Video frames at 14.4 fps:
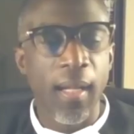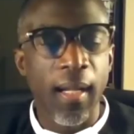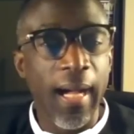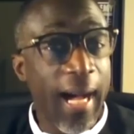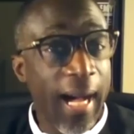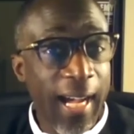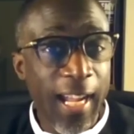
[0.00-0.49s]

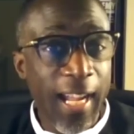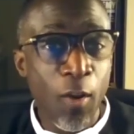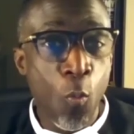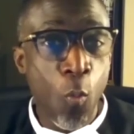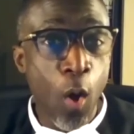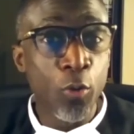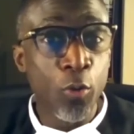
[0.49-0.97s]
I
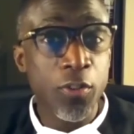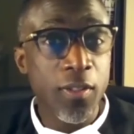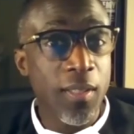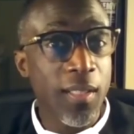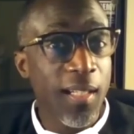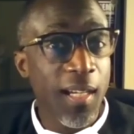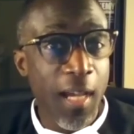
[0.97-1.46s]
Won't
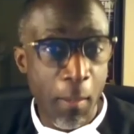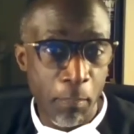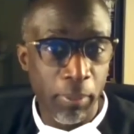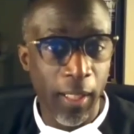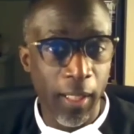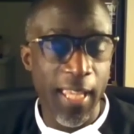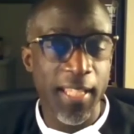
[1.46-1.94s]

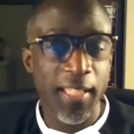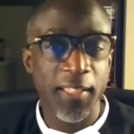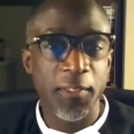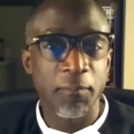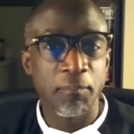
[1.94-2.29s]
Complain,